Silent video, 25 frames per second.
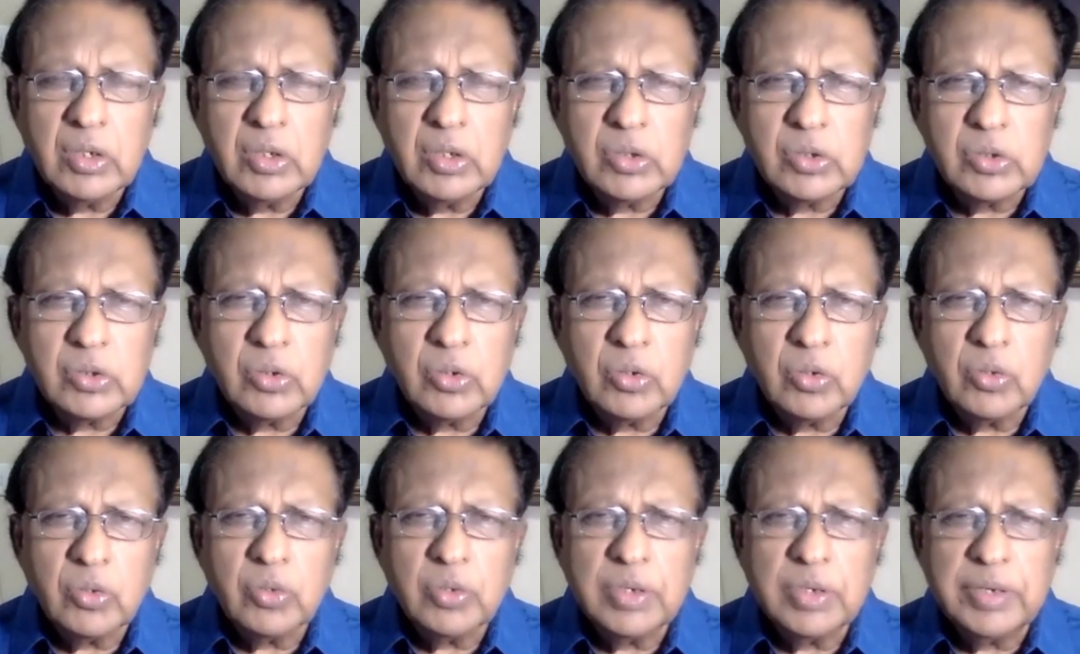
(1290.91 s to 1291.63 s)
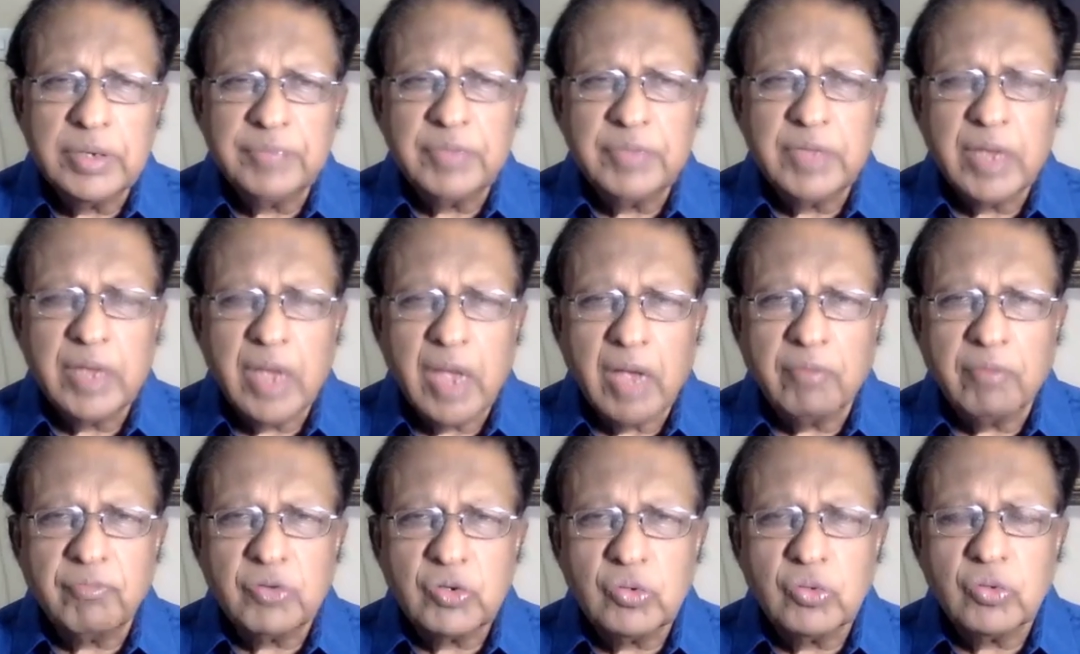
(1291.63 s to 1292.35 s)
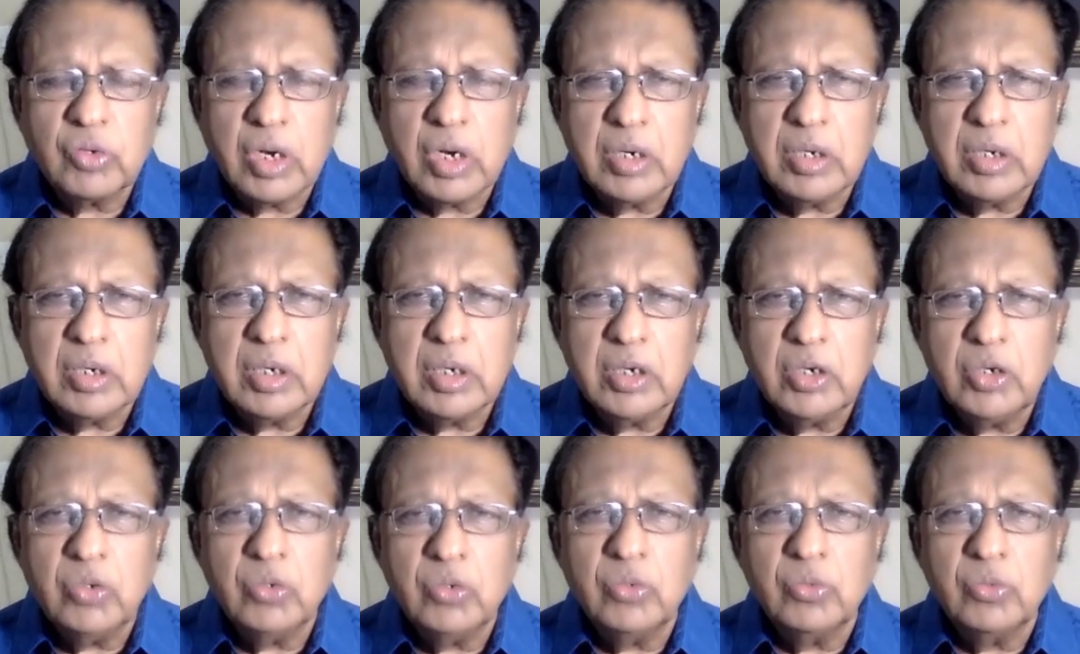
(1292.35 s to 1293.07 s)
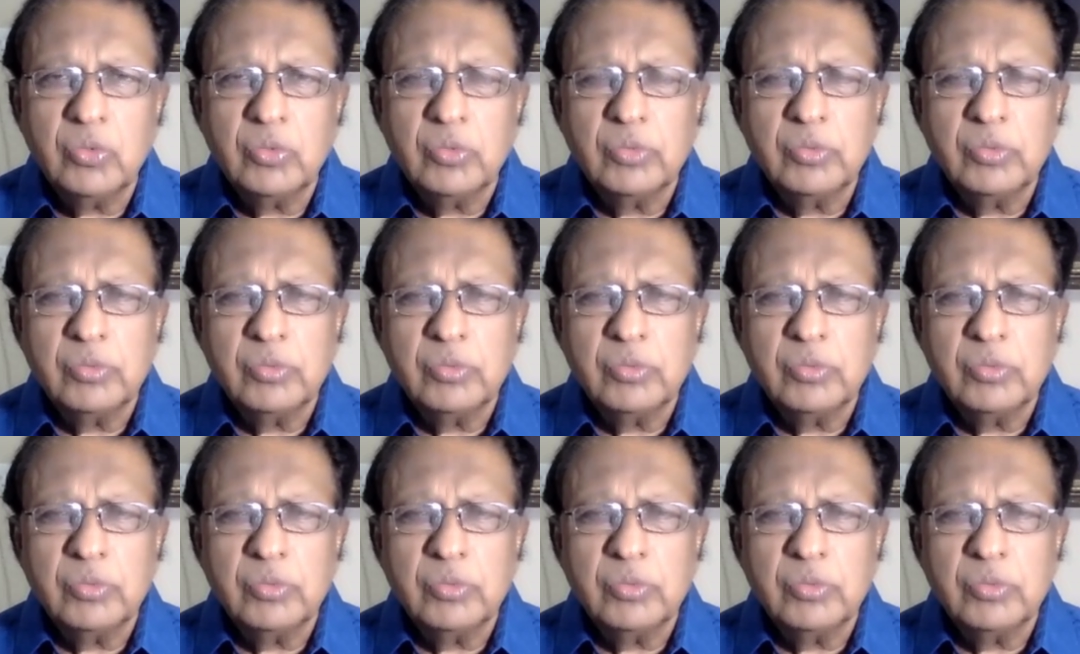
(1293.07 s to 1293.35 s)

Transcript: So if they have to continue